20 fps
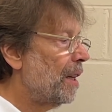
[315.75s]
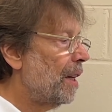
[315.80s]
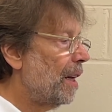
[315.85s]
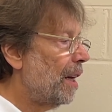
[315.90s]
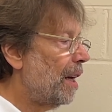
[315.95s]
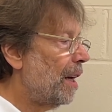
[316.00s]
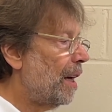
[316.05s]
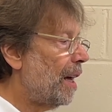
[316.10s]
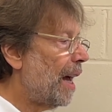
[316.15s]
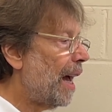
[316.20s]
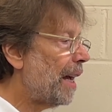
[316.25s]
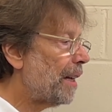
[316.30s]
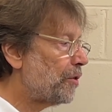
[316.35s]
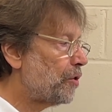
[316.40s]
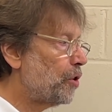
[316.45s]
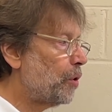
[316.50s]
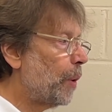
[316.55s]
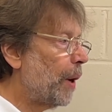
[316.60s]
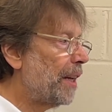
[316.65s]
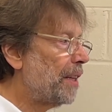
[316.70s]

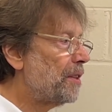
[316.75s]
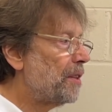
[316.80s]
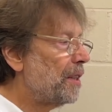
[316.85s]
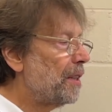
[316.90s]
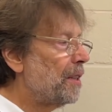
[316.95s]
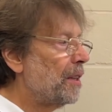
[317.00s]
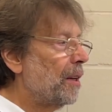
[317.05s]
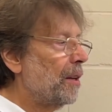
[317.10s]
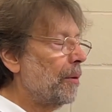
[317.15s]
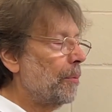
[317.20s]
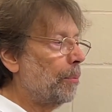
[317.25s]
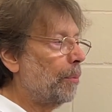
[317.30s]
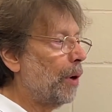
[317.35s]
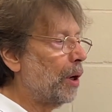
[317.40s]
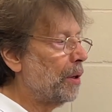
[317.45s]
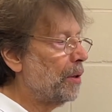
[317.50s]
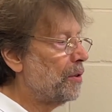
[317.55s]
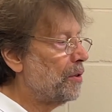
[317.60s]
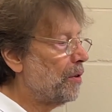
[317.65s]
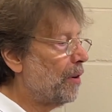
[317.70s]
actuated
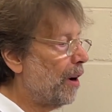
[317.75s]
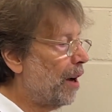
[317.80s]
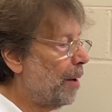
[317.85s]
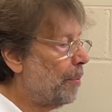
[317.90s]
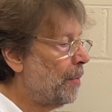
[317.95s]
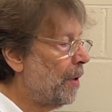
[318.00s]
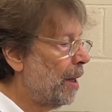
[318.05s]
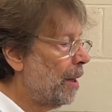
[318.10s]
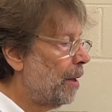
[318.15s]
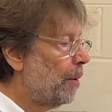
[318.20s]
monitor arm,